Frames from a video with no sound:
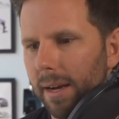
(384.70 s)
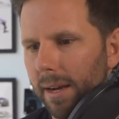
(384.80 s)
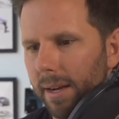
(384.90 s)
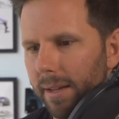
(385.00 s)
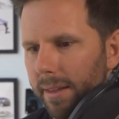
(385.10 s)

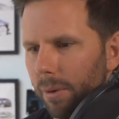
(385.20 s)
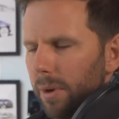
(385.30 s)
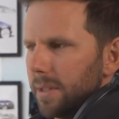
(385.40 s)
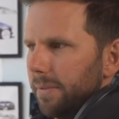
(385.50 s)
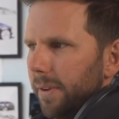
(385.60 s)
Uh, there
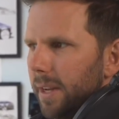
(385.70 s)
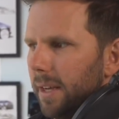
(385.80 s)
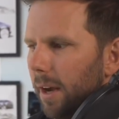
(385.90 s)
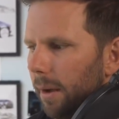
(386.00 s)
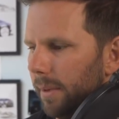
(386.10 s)
was a
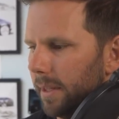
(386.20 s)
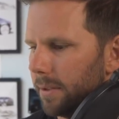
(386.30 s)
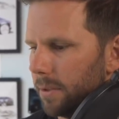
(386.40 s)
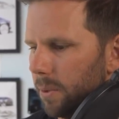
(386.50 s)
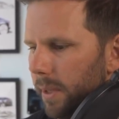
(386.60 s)
funny
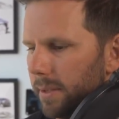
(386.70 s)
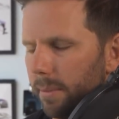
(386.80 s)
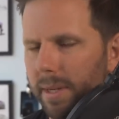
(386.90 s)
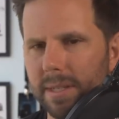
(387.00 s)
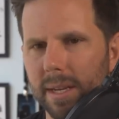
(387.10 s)
comment or tweet.
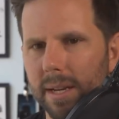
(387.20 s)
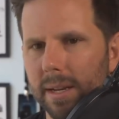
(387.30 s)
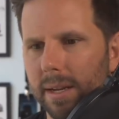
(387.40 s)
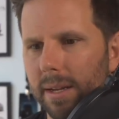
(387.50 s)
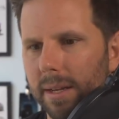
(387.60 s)
Somebody said
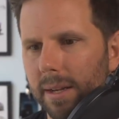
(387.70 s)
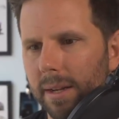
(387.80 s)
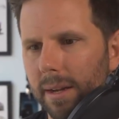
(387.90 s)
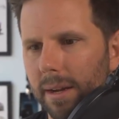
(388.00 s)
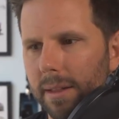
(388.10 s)

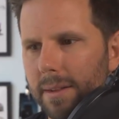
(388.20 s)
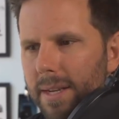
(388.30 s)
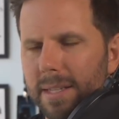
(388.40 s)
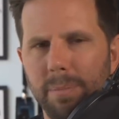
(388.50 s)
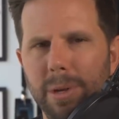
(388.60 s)
uh, uh, the
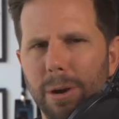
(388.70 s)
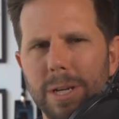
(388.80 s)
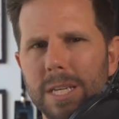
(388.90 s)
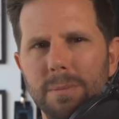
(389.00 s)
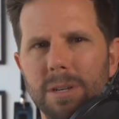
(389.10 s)
Tesla P
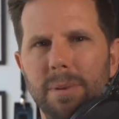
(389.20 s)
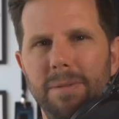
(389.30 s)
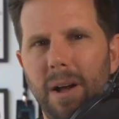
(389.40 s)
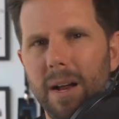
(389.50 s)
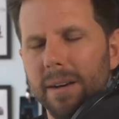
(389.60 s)
R team should be
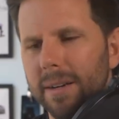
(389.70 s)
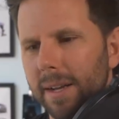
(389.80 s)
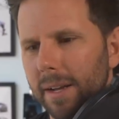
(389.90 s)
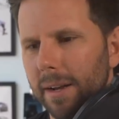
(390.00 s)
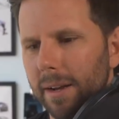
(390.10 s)

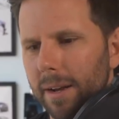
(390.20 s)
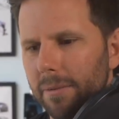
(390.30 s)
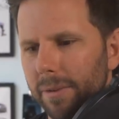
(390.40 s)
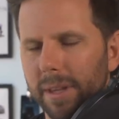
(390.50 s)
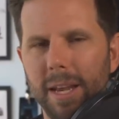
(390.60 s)
fired
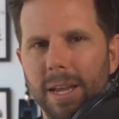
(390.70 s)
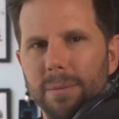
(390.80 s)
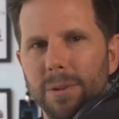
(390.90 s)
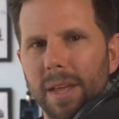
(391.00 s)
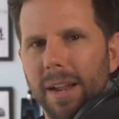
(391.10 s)
uh, for letting
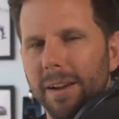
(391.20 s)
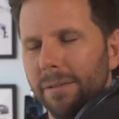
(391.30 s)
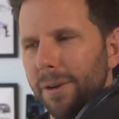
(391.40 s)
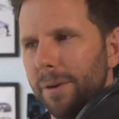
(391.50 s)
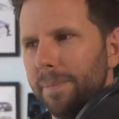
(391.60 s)
him do that
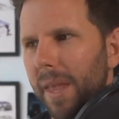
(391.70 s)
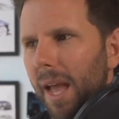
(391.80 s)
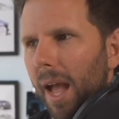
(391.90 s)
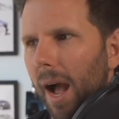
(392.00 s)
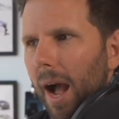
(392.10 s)
interview.
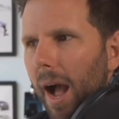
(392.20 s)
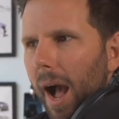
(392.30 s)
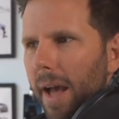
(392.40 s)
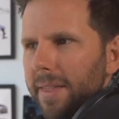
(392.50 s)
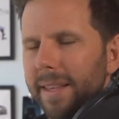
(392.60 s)

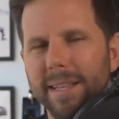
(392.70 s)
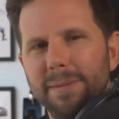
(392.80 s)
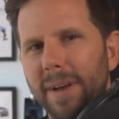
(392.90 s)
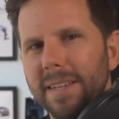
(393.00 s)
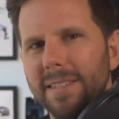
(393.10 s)
I think
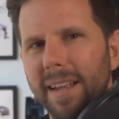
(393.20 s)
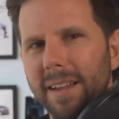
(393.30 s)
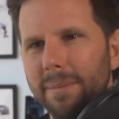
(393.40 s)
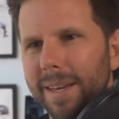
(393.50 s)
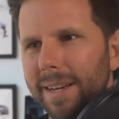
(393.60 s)
that's
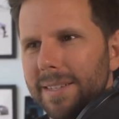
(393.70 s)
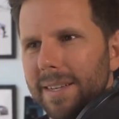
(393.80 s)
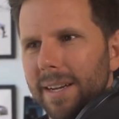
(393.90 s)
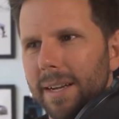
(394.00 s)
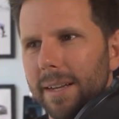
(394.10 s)
fascinating
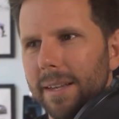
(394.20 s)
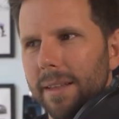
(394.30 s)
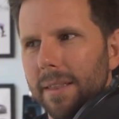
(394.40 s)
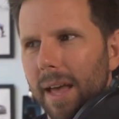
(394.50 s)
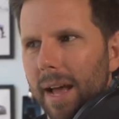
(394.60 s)
because uh,
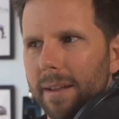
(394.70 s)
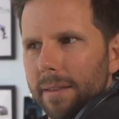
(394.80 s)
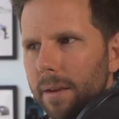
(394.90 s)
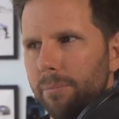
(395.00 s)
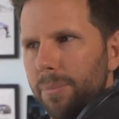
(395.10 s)
that
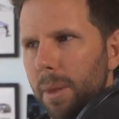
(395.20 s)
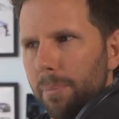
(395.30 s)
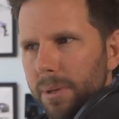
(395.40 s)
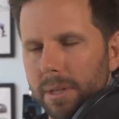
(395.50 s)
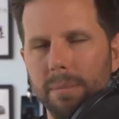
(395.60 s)
the the
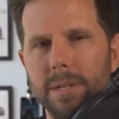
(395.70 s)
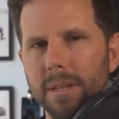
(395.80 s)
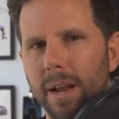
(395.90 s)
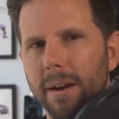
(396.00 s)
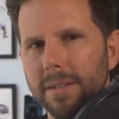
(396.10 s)

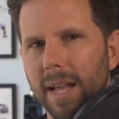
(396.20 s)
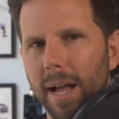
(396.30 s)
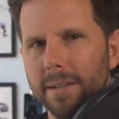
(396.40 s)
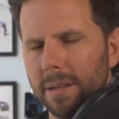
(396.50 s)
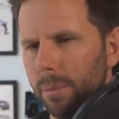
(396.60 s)
presumption there is
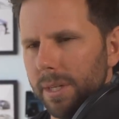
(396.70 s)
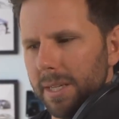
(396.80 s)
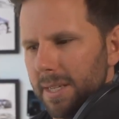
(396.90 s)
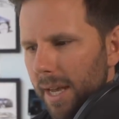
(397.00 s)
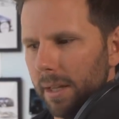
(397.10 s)
that someone
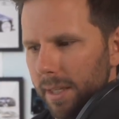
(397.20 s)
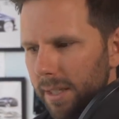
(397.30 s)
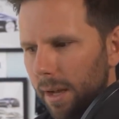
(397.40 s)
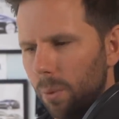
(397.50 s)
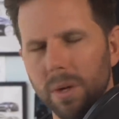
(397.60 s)
can tell
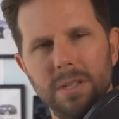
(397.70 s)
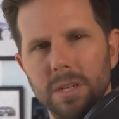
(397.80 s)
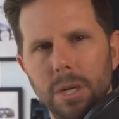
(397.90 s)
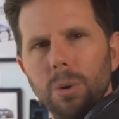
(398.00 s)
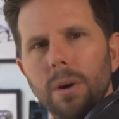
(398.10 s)
Elon what
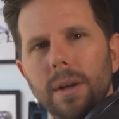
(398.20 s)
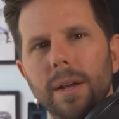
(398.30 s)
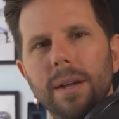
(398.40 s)
to do.